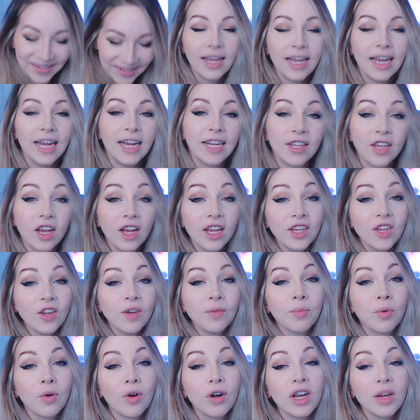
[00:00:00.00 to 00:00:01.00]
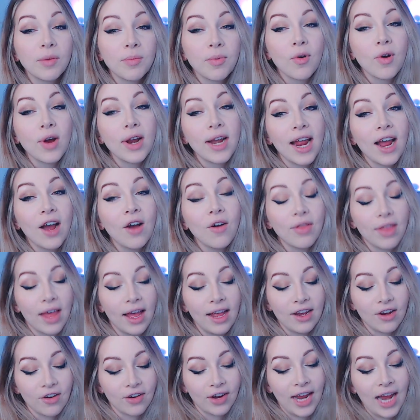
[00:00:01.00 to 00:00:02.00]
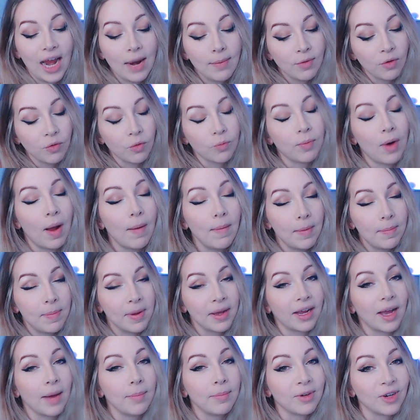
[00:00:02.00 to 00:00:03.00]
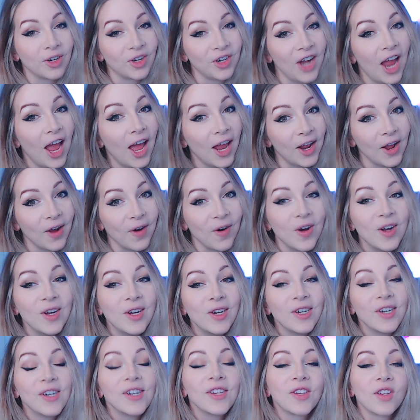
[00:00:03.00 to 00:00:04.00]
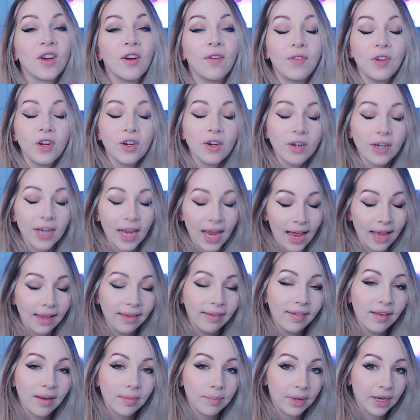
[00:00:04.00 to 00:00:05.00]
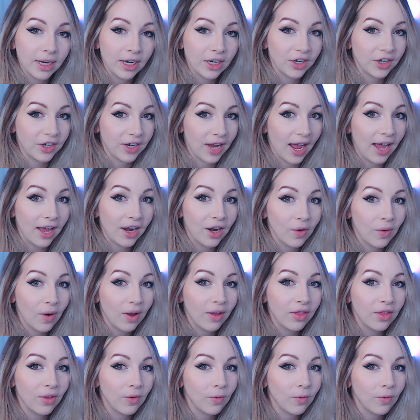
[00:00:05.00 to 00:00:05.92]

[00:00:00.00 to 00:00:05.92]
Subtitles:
It's also important to point out that your camera will probably pick up your shadow. So if you're casting a big shadow on the